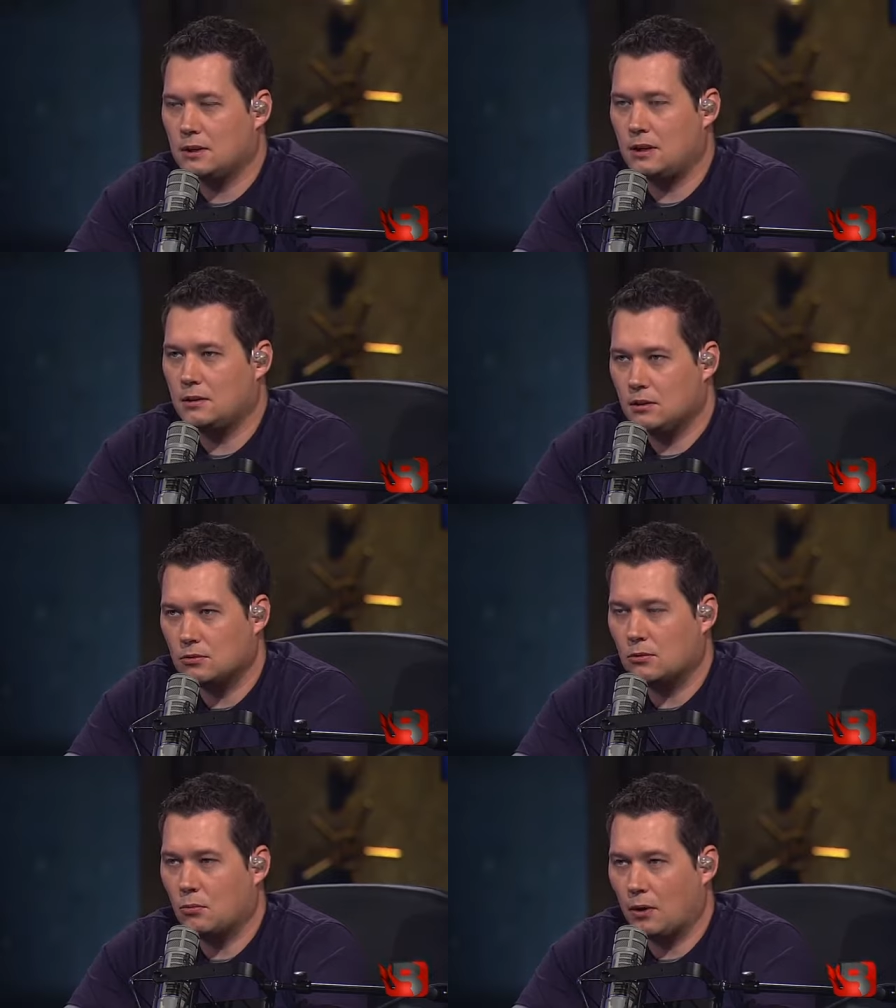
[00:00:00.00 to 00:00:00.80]
Mm-hmm. He hmm.
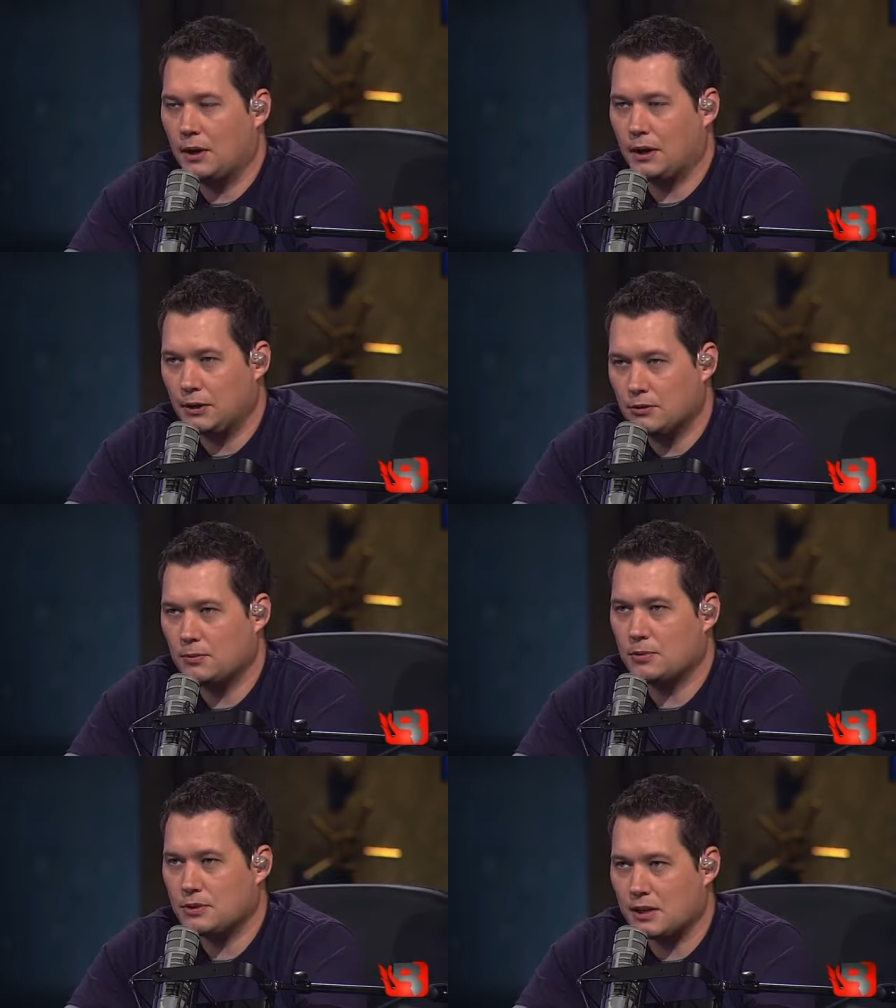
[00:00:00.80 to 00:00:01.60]
knew
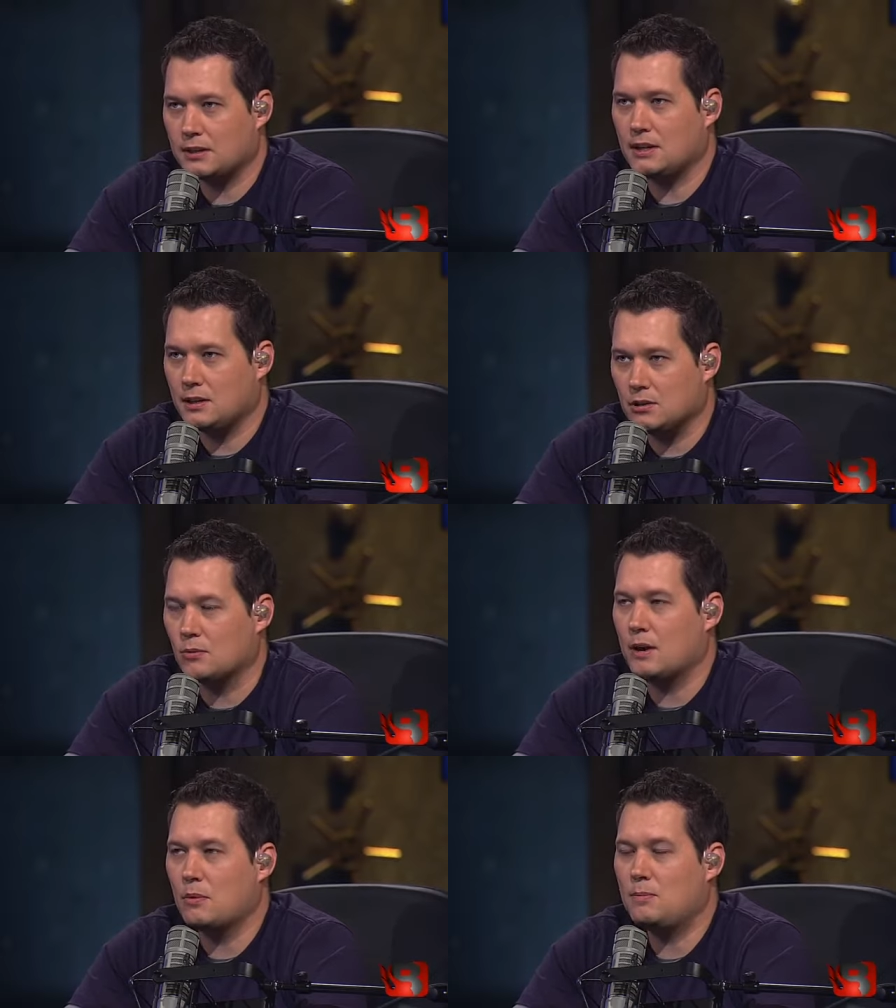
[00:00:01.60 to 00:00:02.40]
100% he
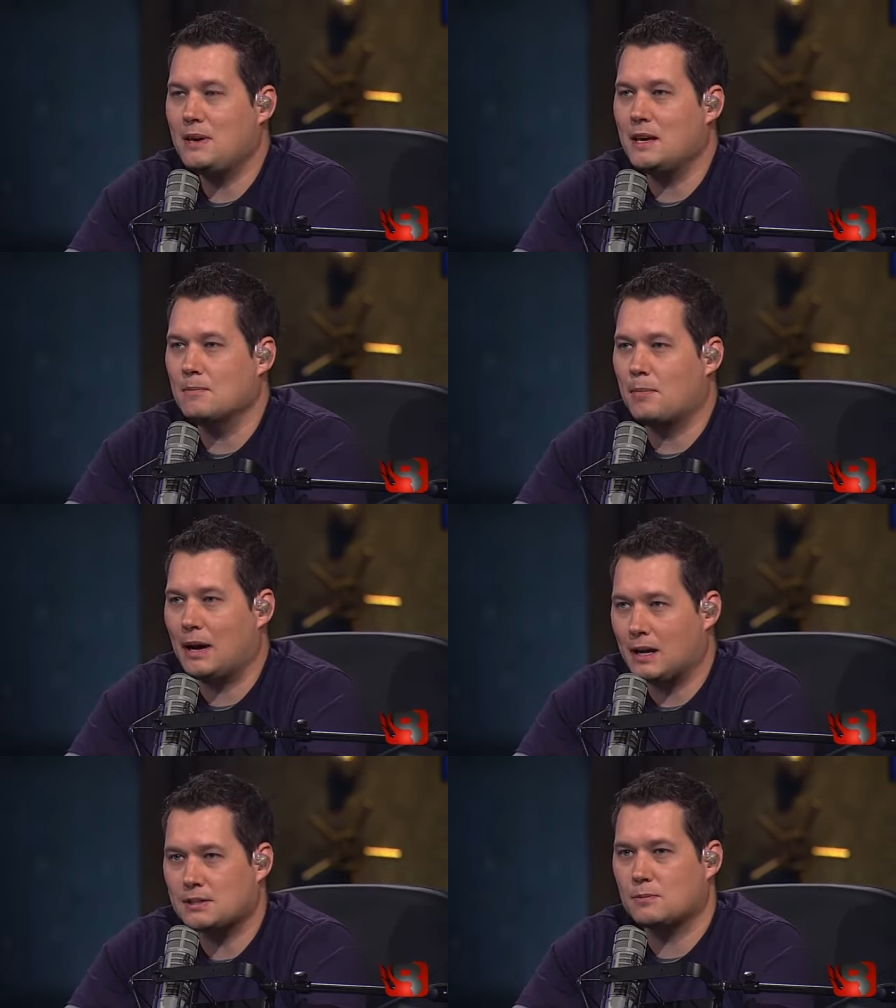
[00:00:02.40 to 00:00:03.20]
knew. It would be
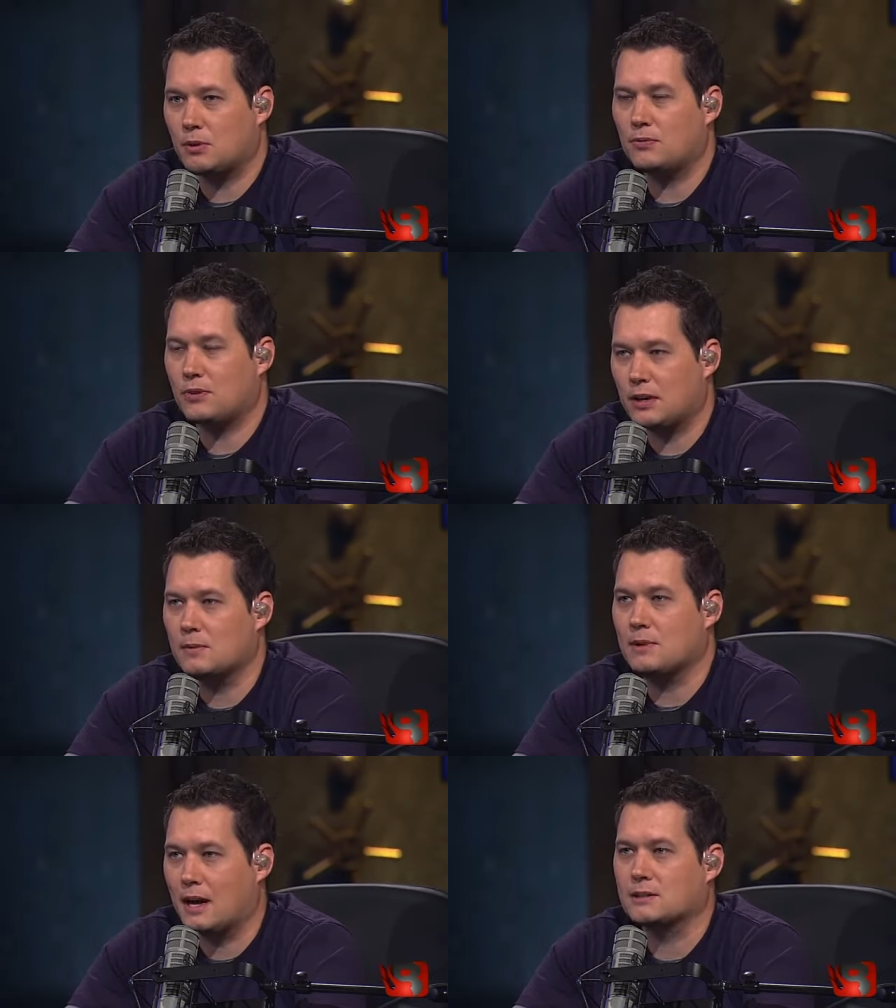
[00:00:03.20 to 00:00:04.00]
impossible chose, for
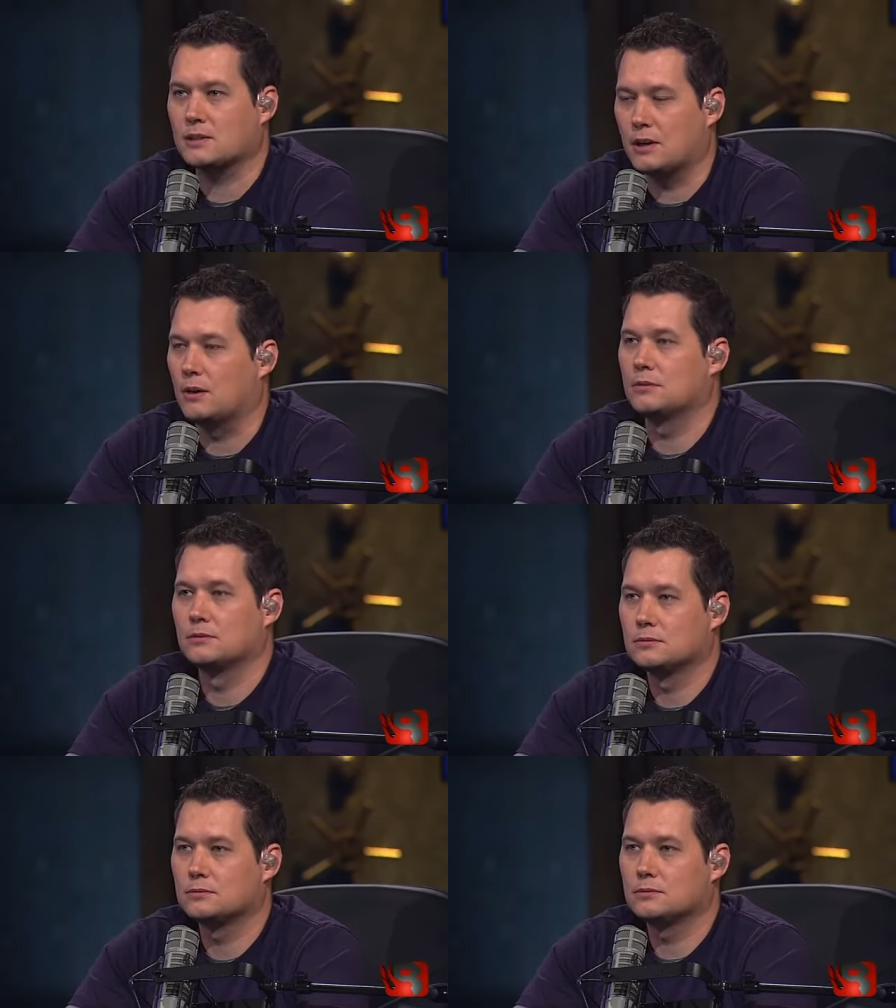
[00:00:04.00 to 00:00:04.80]
him not to know.
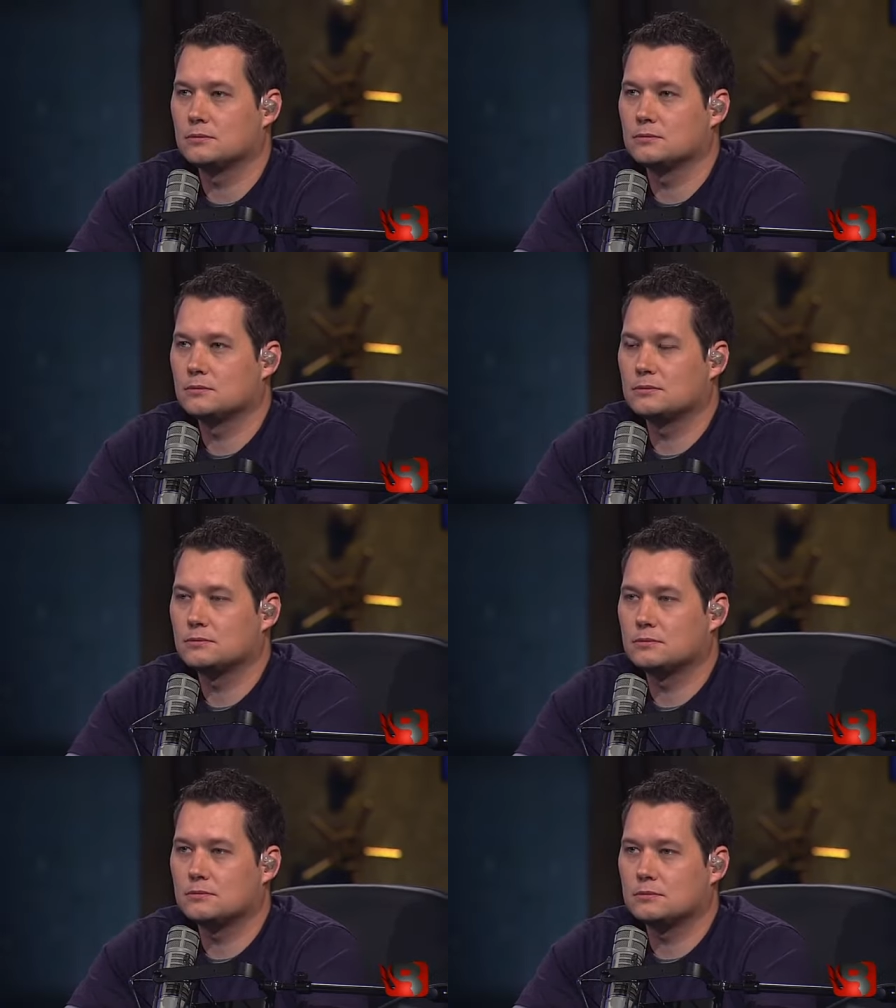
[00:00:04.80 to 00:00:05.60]
They
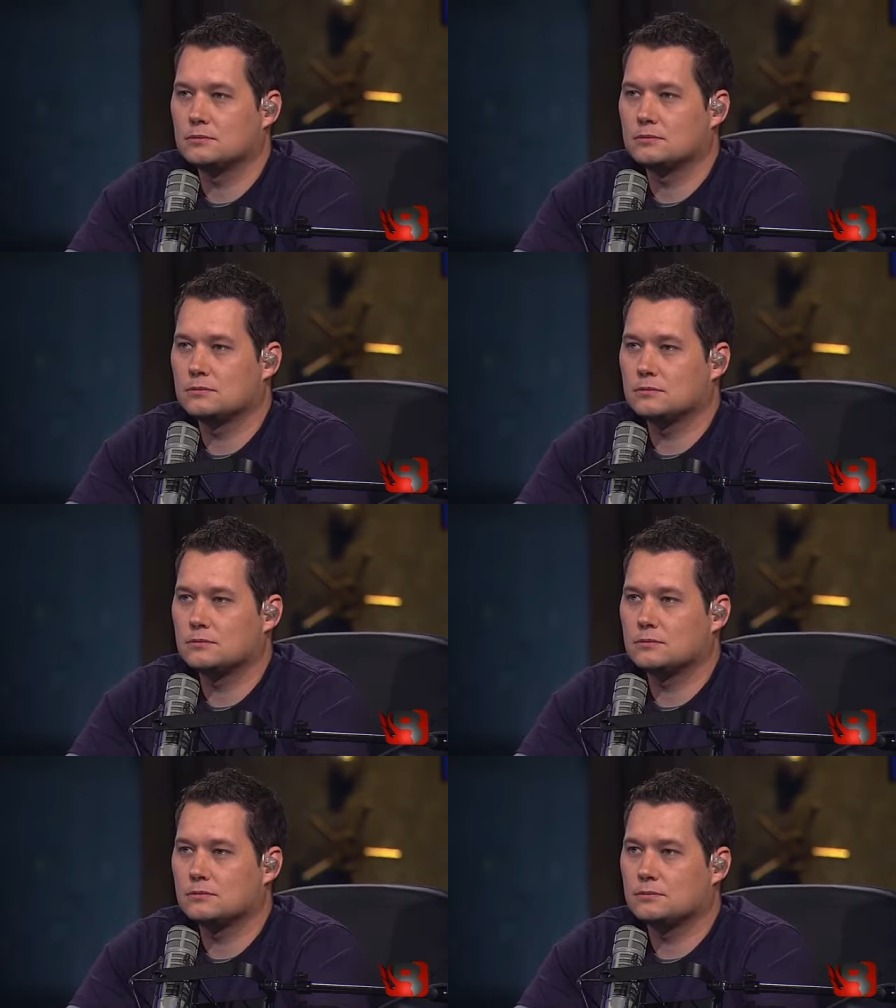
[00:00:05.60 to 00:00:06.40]
chose not to do
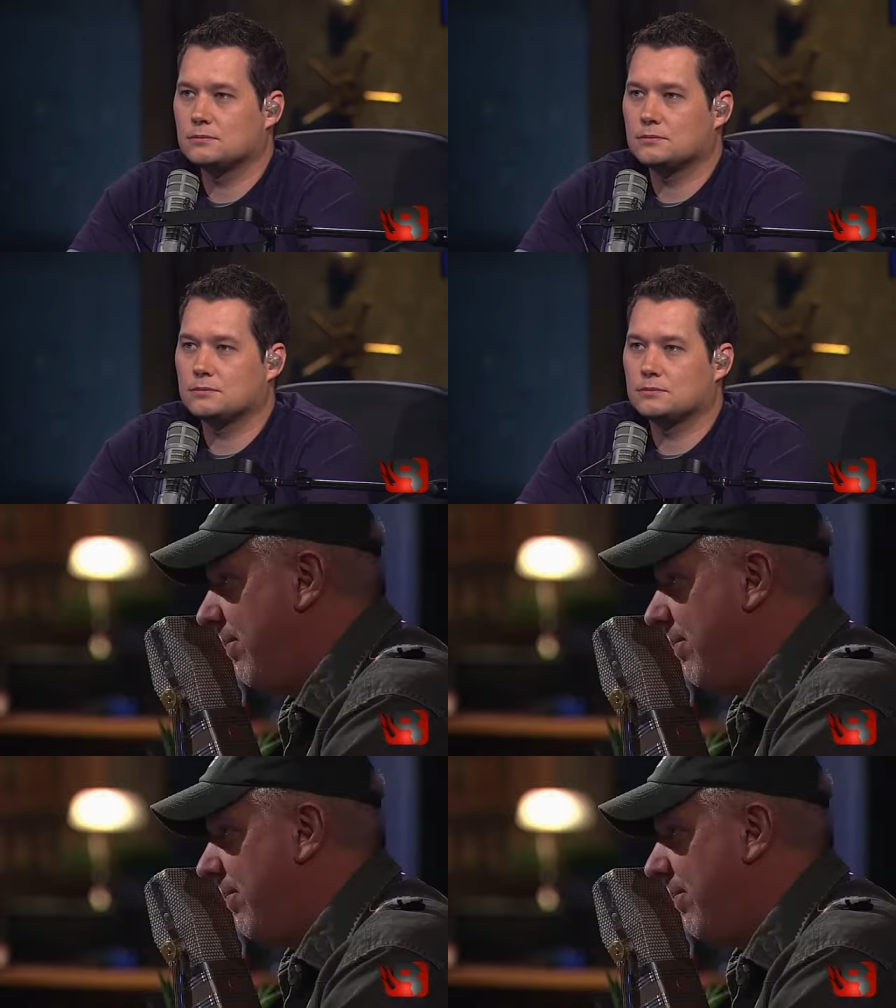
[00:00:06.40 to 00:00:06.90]
anything.